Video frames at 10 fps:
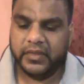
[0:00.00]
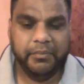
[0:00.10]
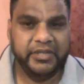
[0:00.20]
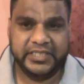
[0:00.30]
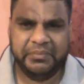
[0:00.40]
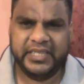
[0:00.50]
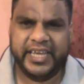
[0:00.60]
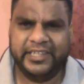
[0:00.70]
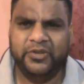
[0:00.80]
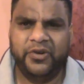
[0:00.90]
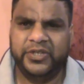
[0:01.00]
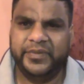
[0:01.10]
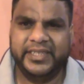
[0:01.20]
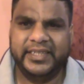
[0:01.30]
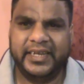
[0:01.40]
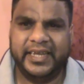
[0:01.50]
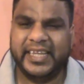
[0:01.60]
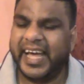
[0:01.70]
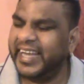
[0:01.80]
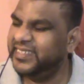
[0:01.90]
But doesn't mean I ignorant or anything like
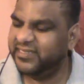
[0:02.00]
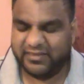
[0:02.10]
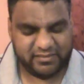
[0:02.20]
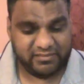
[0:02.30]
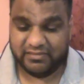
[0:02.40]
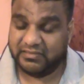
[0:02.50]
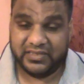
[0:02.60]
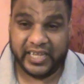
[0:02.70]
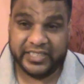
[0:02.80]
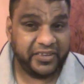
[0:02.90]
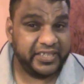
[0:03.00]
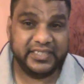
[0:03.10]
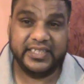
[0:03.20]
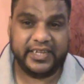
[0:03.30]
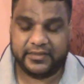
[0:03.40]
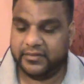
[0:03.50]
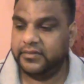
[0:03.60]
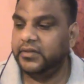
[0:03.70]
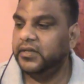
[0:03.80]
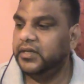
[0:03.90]
that. I'm not into that.
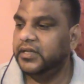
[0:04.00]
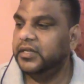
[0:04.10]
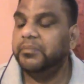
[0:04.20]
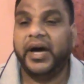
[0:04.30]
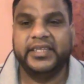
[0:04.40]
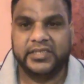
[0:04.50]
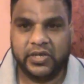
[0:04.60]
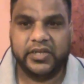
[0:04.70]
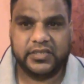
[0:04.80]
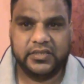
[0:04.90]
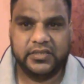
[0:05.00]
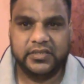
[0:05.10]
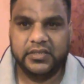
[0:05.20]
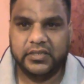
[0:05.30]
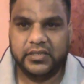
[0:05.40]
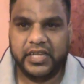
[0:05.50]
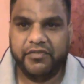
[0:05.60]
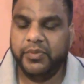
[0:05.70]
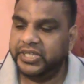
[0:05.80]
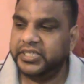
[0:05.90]
But I just cuss.
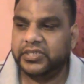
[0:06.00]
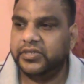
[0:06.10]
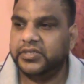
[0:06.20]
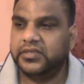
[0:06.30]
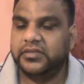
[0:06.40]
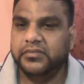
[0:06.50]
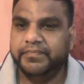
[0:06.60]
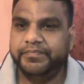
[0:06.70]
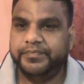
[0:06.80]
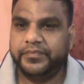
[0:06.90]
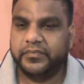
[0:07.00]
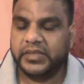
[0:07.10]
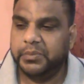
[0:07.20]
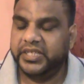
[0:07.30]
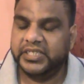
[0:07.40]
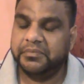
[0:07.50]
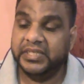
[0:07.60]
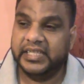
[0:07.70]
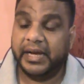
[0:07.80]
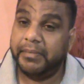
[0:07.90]
Everybody just cuss. But doesn't
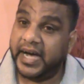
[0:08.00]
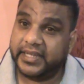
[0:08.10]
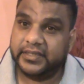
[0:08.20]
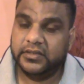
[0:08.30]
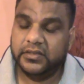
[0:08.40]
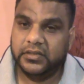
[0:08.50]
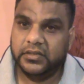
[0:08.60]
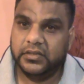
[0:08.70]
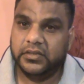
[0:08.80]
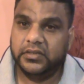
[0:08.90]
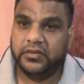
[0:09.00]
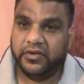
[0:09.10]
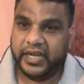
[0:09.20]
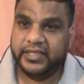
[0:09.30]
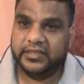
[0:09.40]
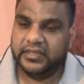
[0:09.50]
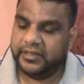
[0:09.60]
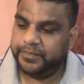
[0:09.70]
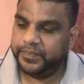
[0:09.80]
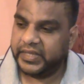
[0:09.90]
mean I'm bad. Right?
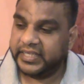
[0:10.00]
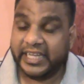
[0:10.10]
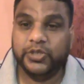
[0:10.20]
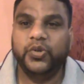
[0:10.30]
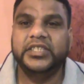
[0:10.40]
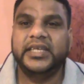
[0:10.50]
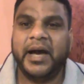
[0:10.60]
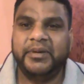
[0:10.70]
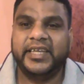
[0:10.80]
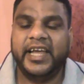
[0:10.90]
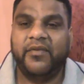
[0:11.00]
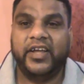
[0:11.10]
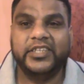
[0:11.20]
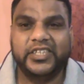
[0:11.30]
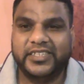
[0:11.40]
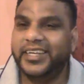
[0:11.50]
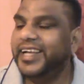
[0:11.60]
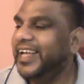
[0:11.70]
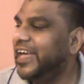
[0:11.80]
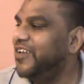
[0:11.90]
That's the only habit I have. I just,
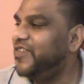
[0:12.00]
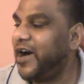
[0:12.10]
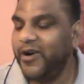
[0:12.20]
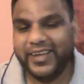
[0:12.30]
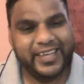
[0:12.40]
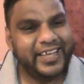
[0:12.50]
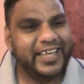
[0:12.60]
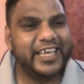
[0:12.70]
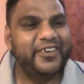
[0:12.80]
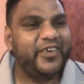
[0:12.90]
if I